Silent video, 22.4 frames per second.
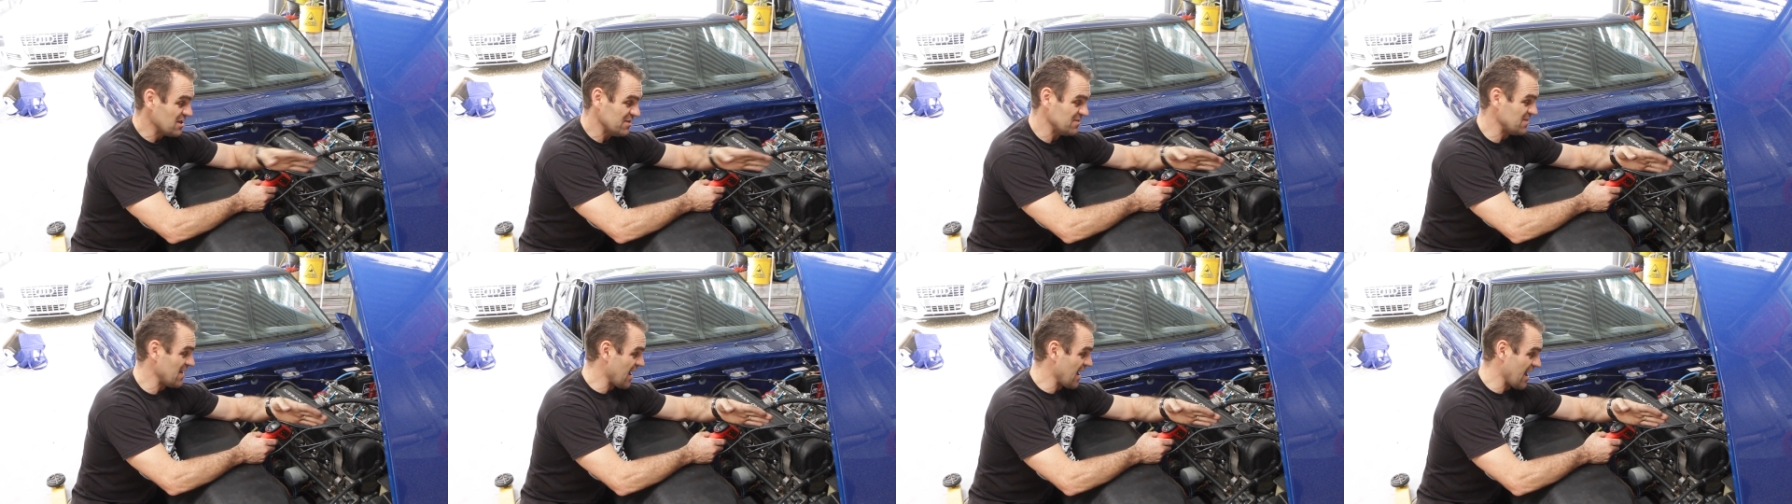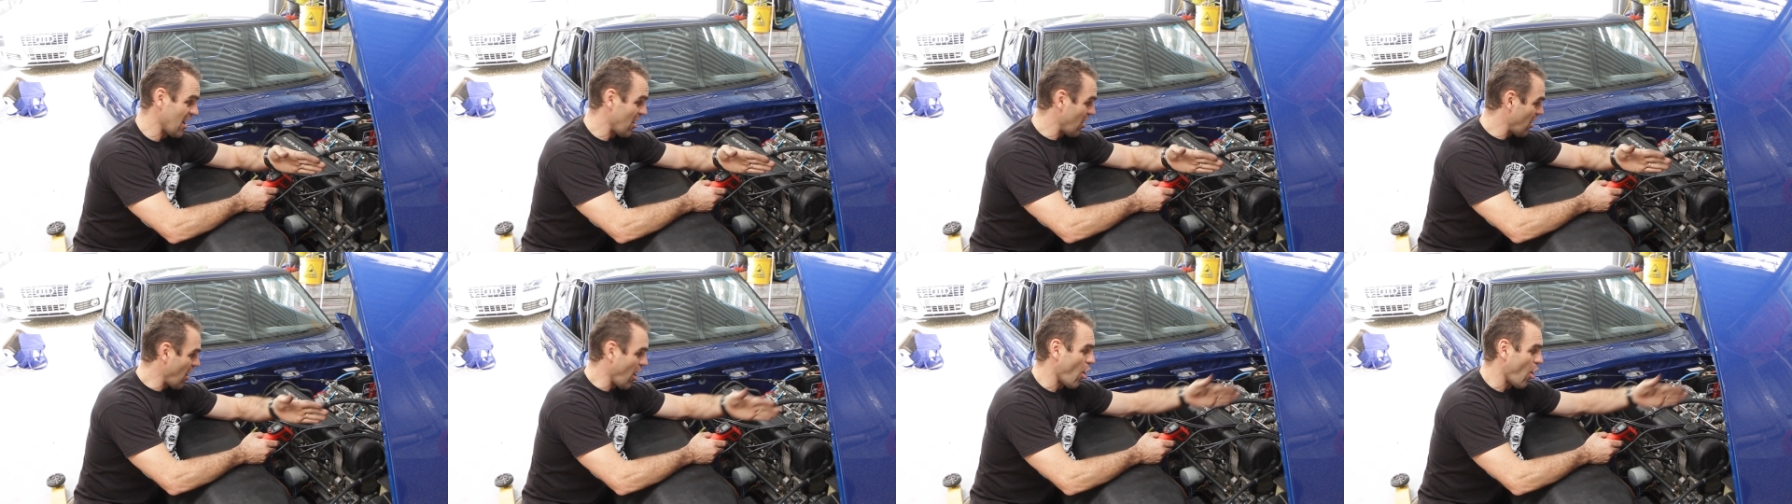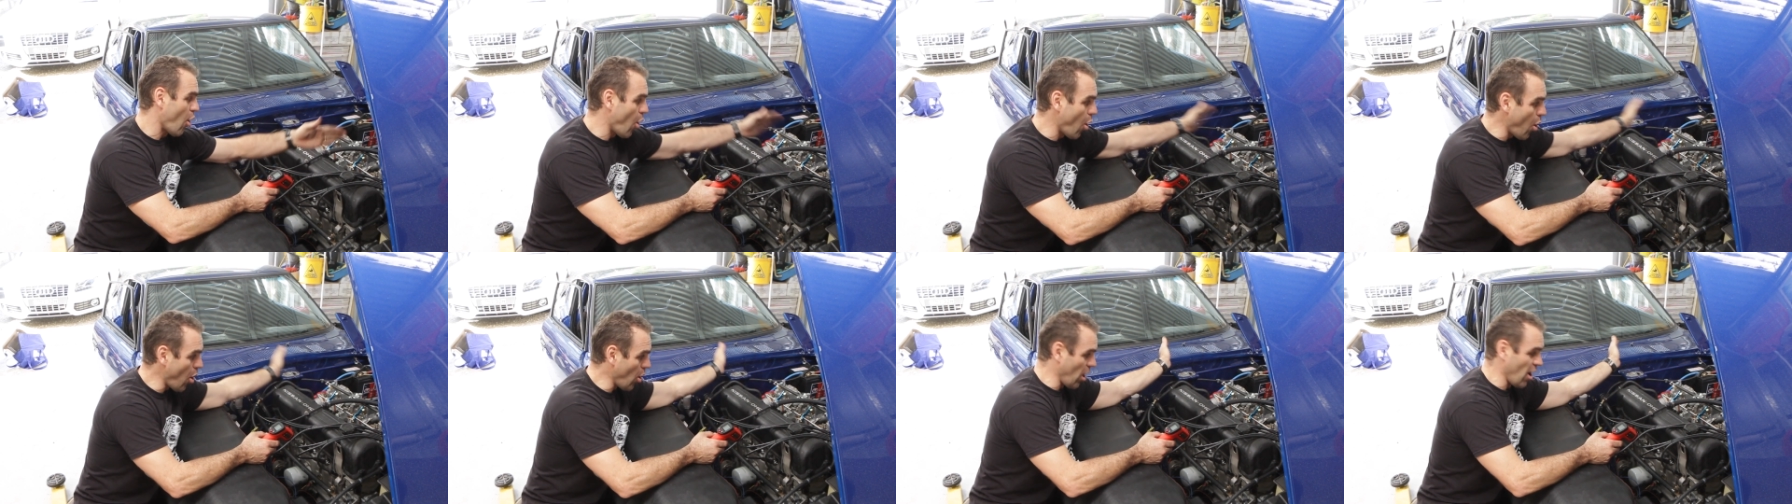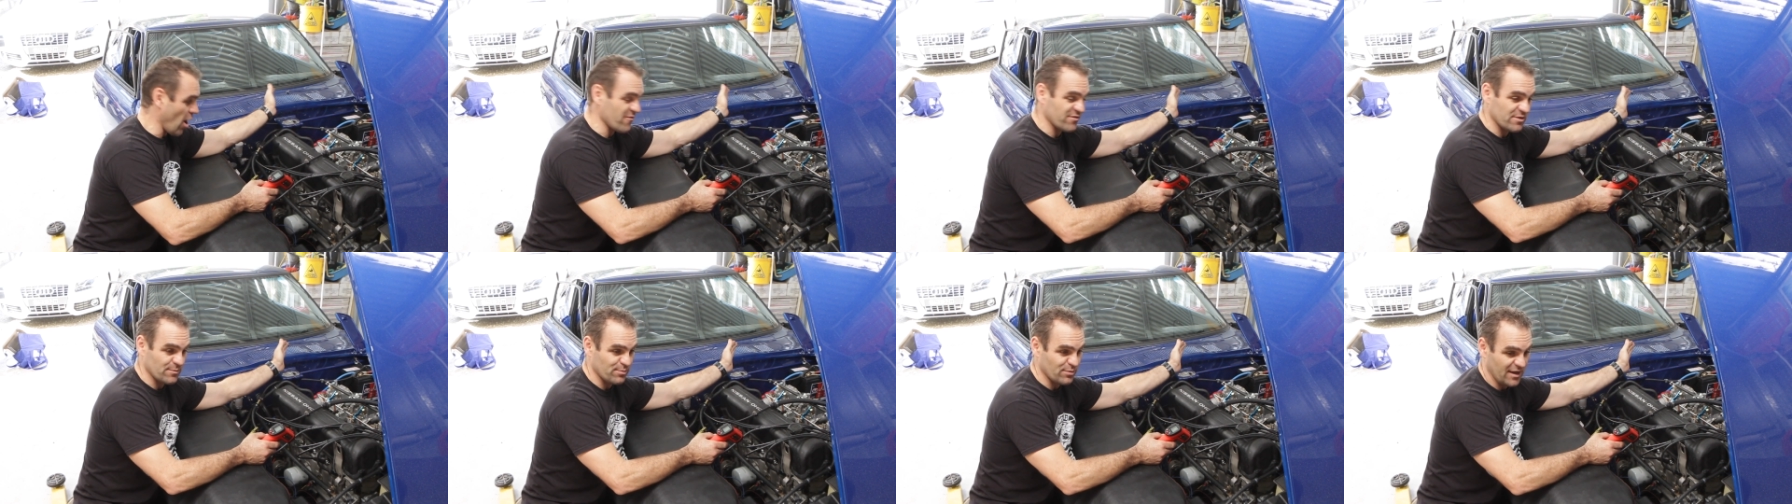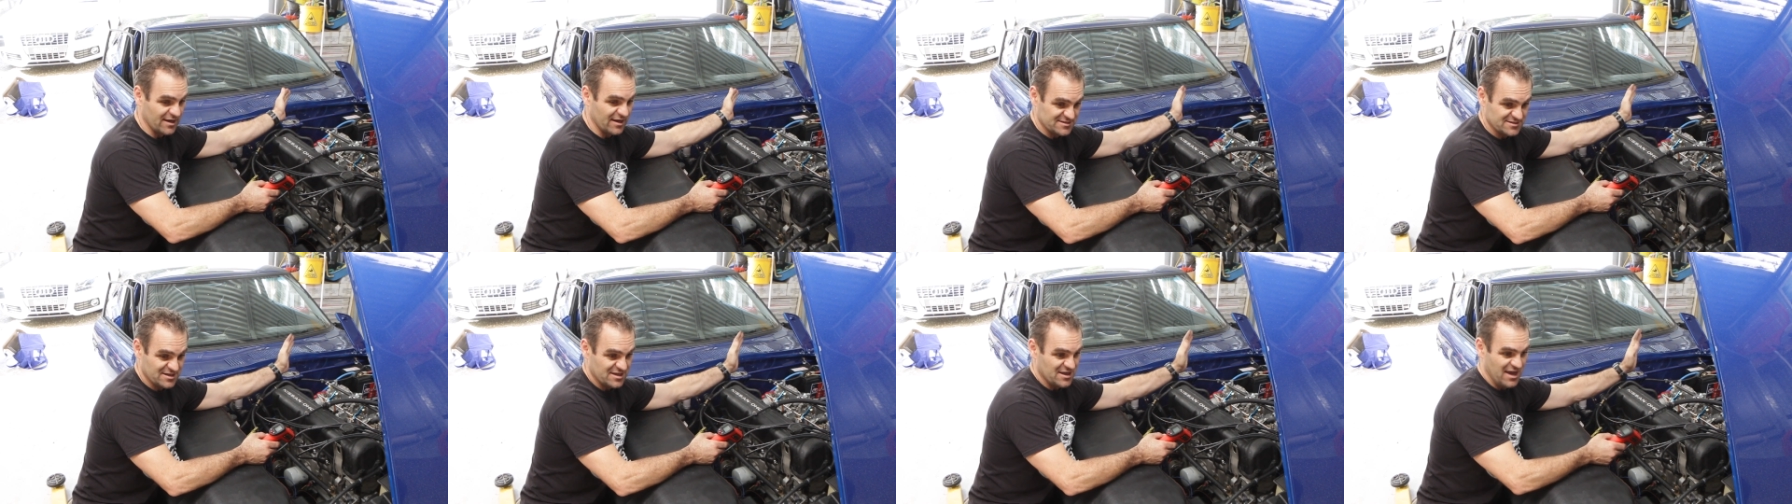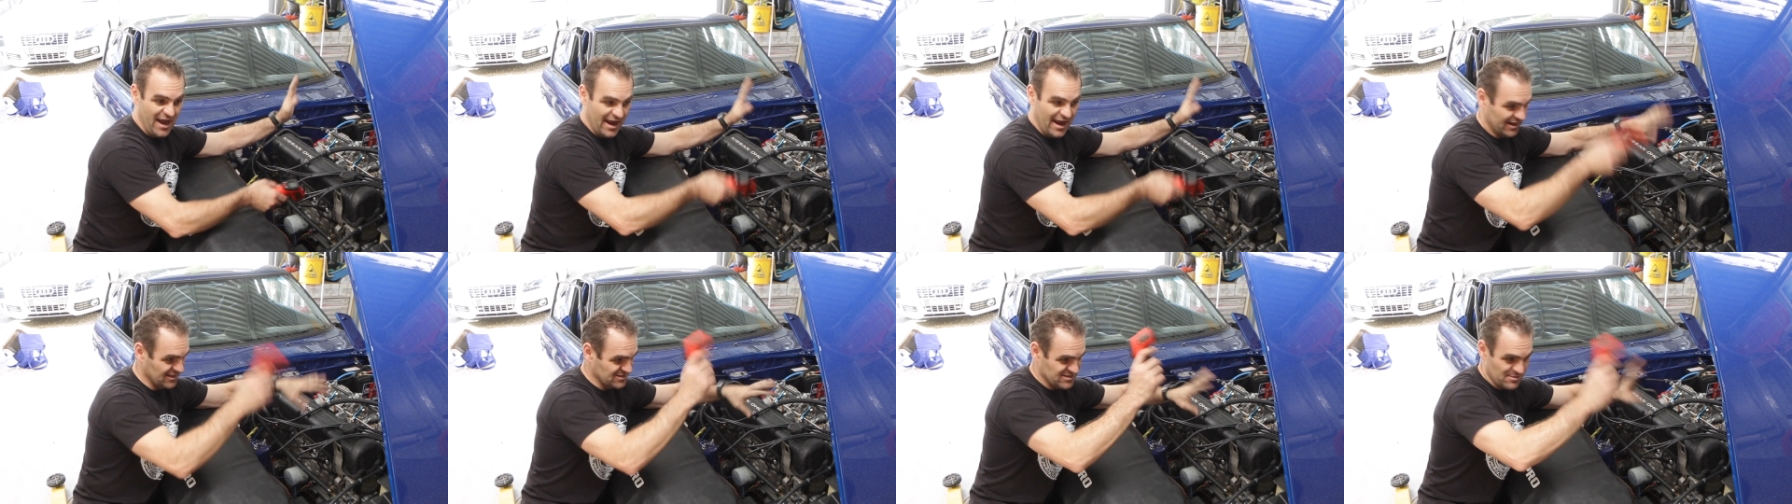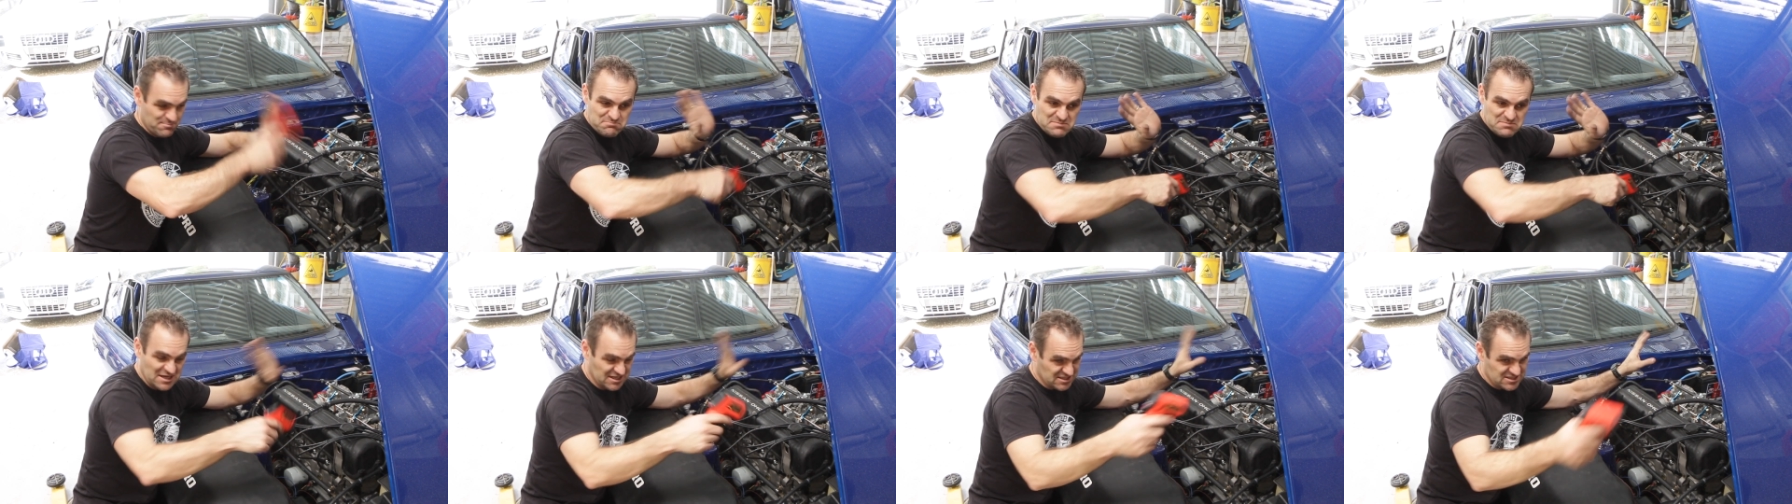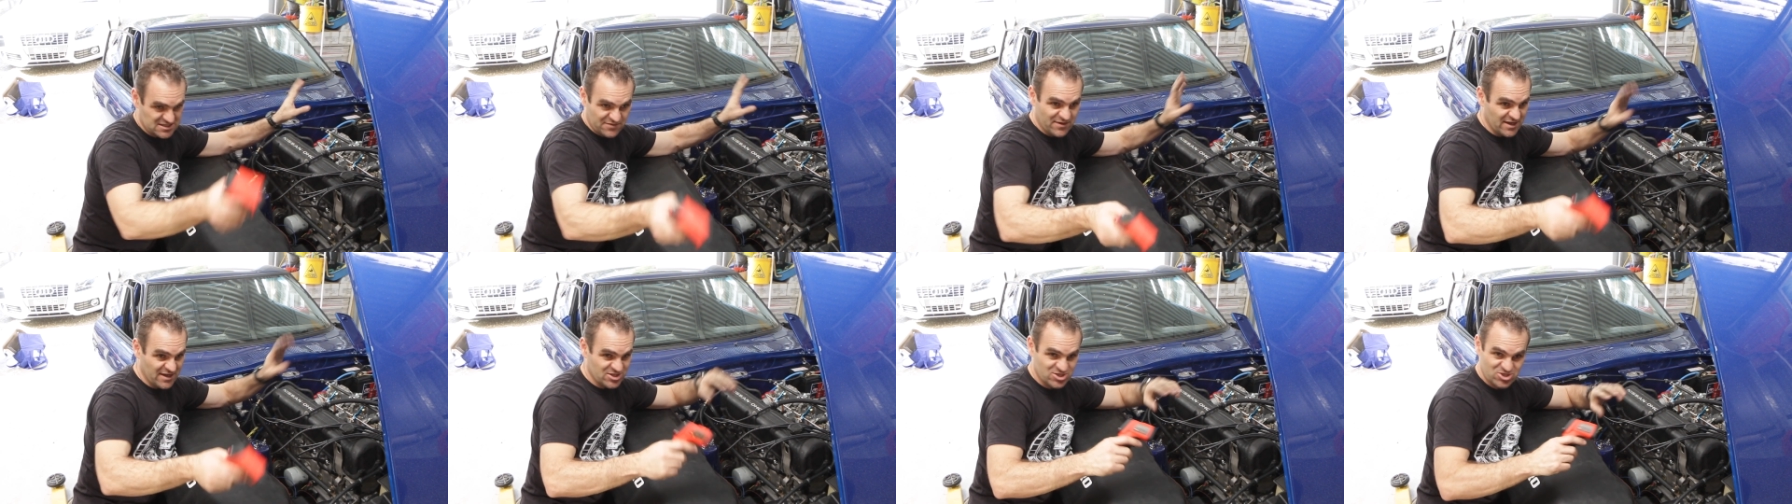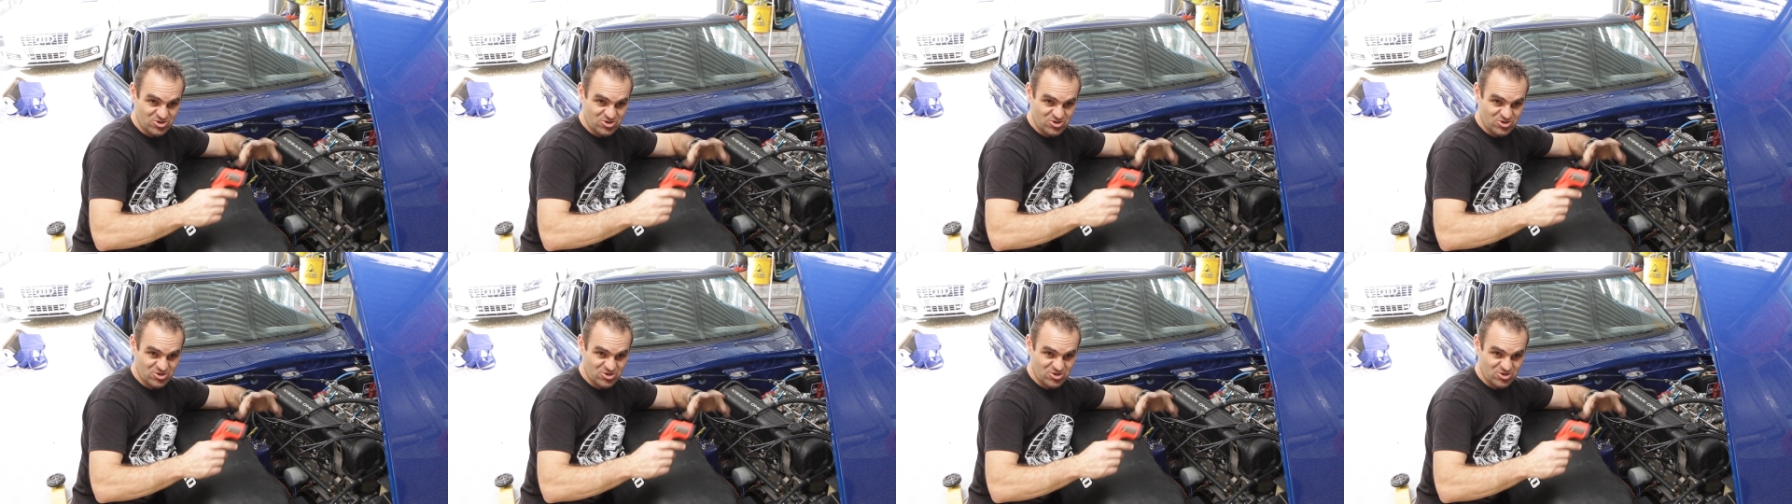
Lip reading: They're all over the place, and it's a mix of each.